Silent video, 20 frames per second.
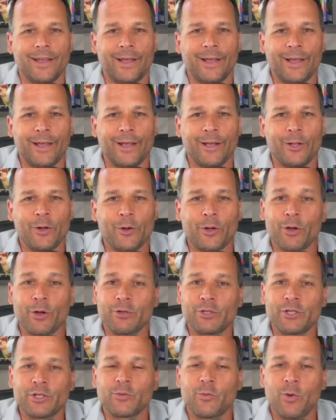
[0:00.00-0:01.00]
Hello,
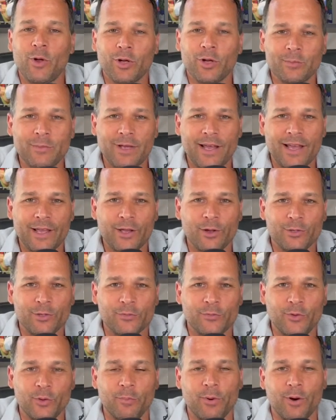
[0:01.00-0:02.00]
coaches. Welcome to iCoach
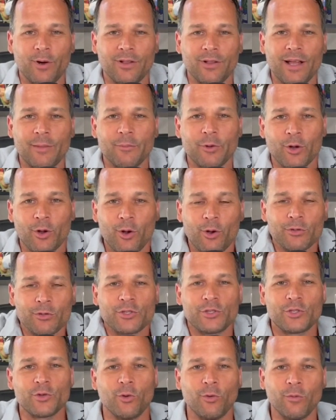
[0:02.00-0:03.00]
Football. I'm your
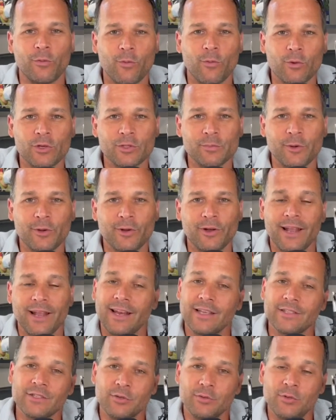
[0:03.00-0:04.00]
host, Joel Forsberg, and
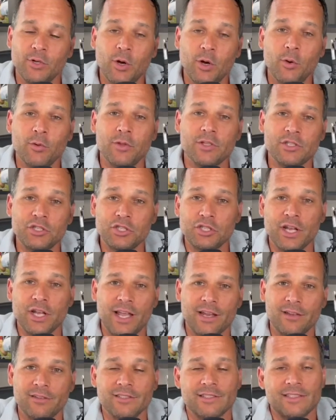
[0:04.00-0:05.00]
as you know, this
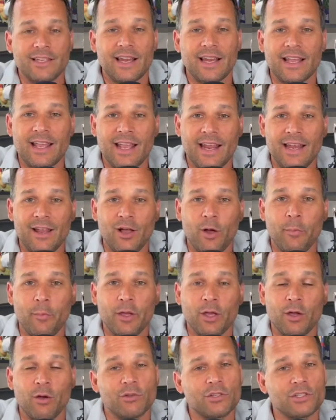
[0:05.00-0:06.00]
channel is dedicated to helping
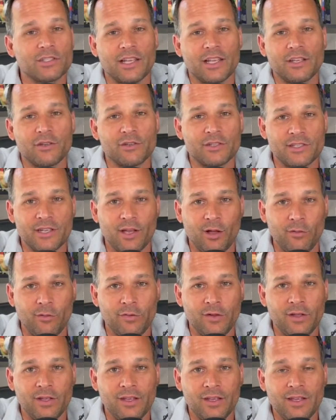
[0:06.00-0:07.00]
coaches like
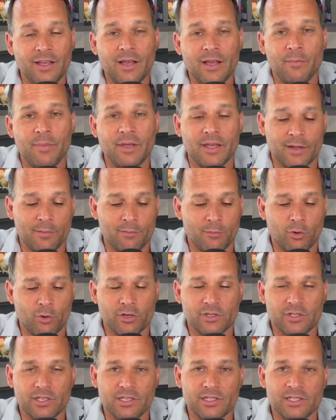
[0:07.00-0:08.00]
yourself become more
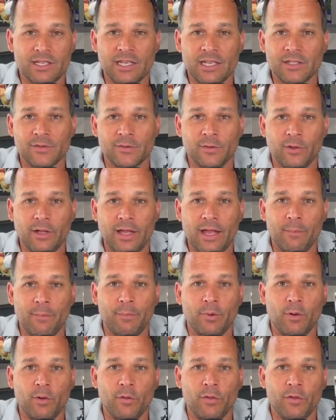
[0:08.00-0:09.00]
successful at
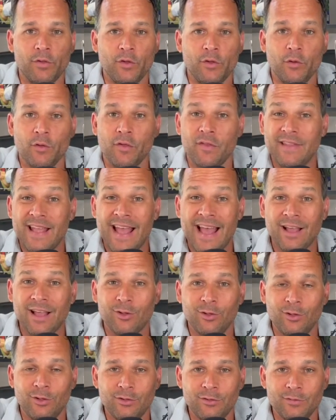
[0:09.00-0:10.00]
both youth
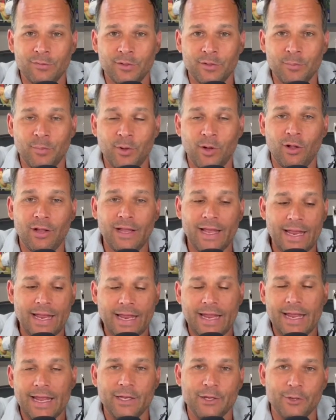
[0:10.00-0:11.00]
tackle football
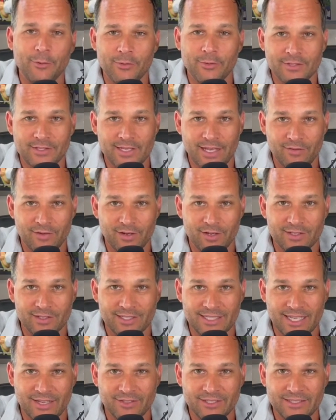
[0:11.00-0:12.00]
and youth
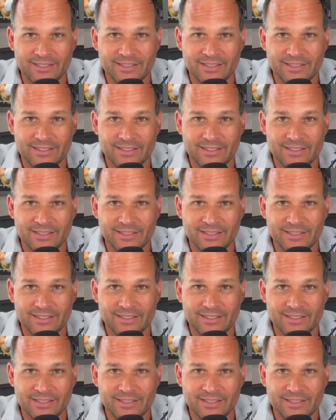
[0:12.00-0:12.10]
7-on-7.